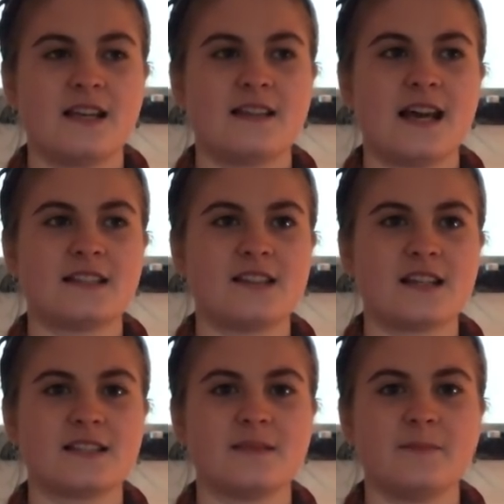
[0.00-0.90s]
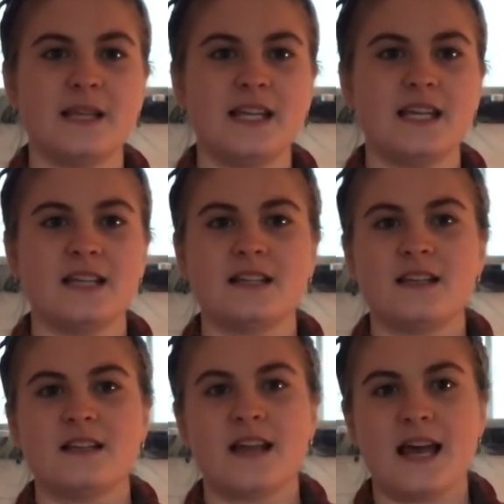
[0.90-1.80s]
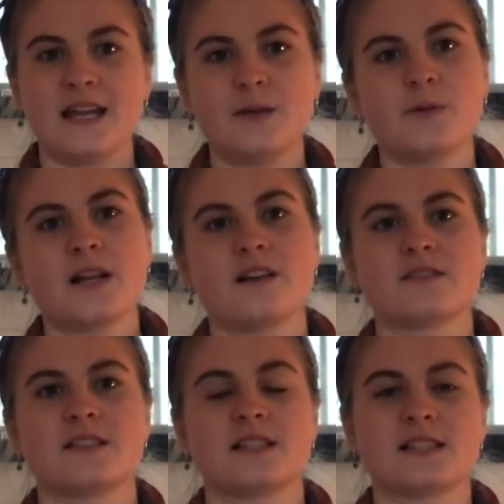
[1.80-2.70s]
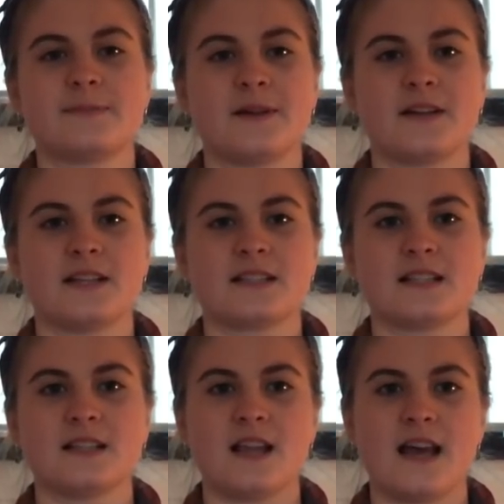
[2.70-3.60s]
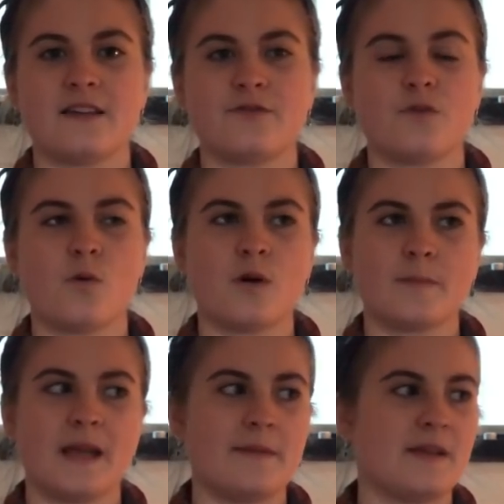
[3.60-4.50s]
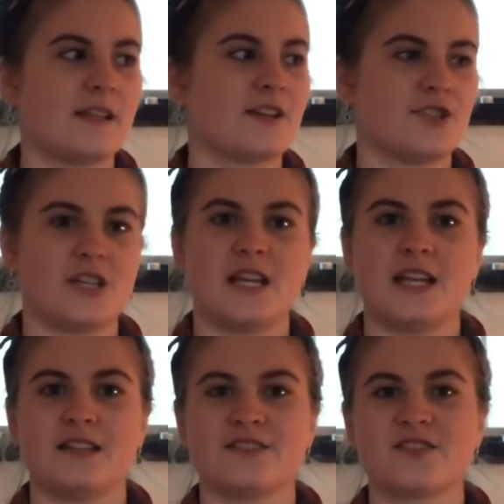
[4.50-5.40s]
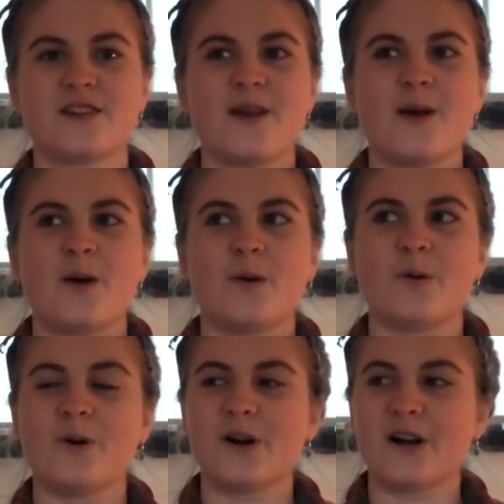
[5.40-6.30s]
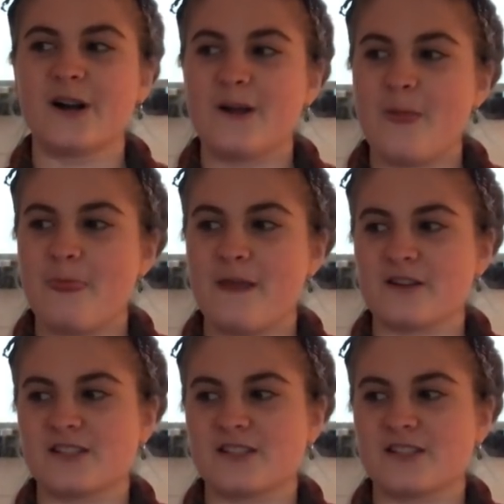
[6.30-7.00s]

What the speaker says: that doesn't mean that anyone else's experience in life, or maybe their genes, or their